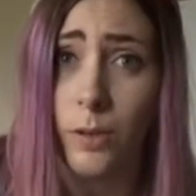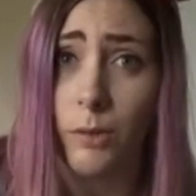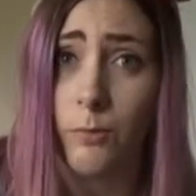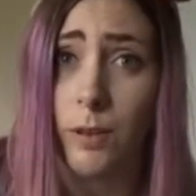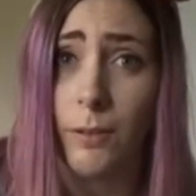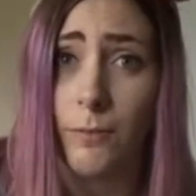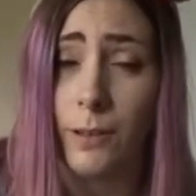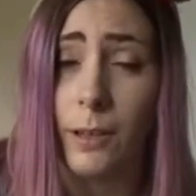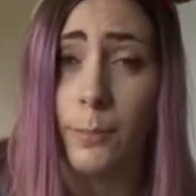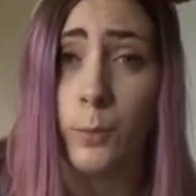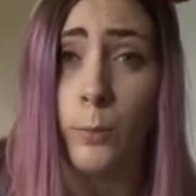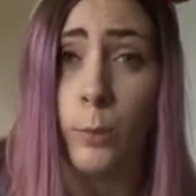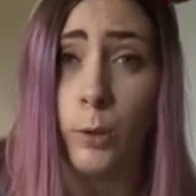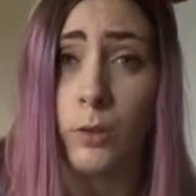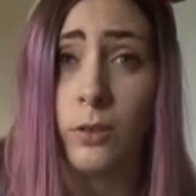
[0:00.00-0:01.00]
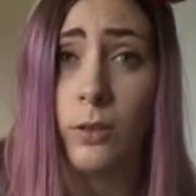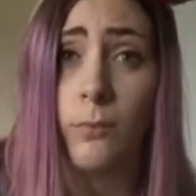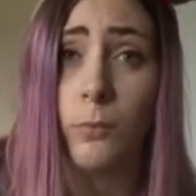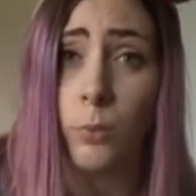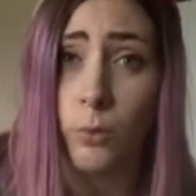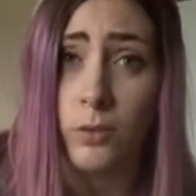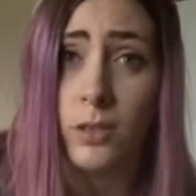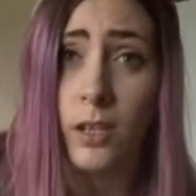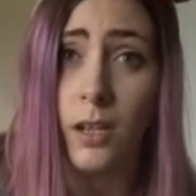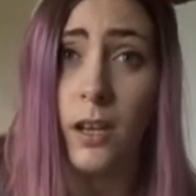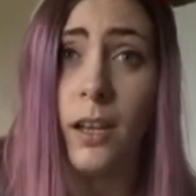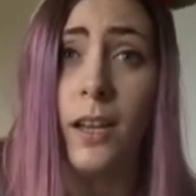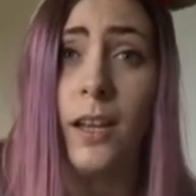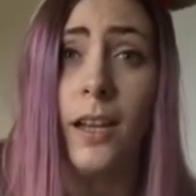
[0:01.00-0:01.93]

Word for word: A refillable bottle of water